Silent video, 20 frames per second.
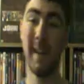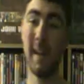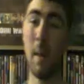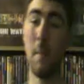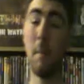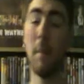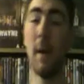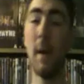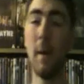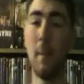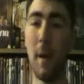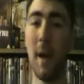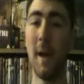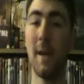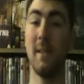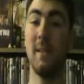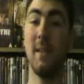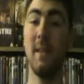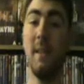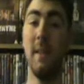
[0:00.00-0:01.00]
In Empire
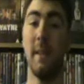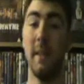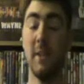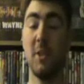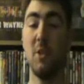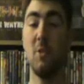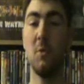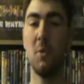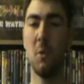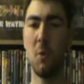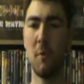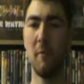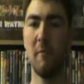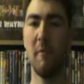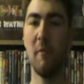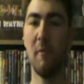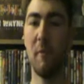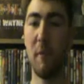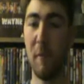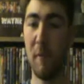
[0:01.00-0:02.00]
Magazine issue
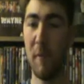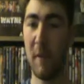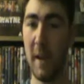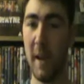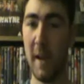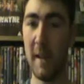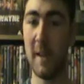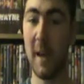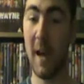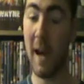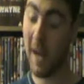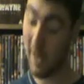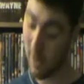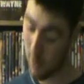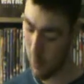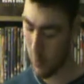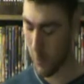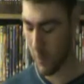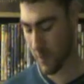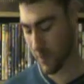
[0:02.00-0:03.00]
258, I
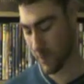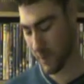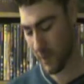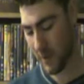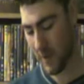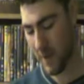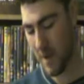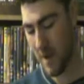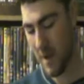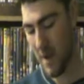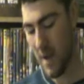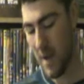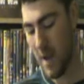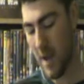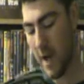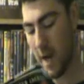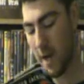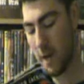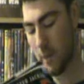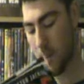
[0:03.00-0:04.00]
quote,
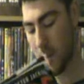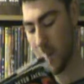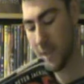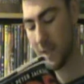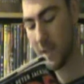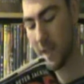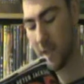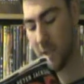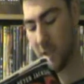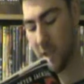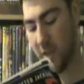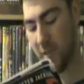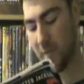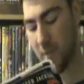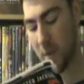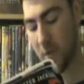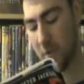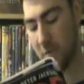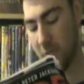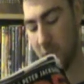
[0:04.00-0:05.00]
"An amazing
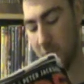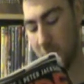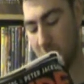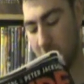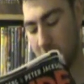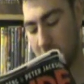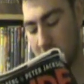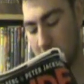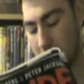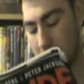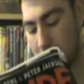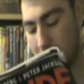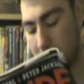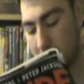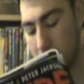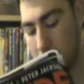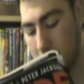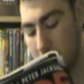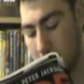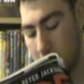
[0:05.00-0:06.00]
achievement for a first-time
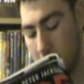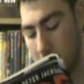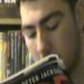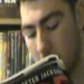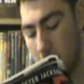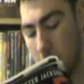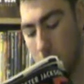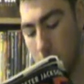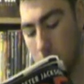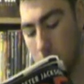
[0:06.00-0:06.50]
filmmaker,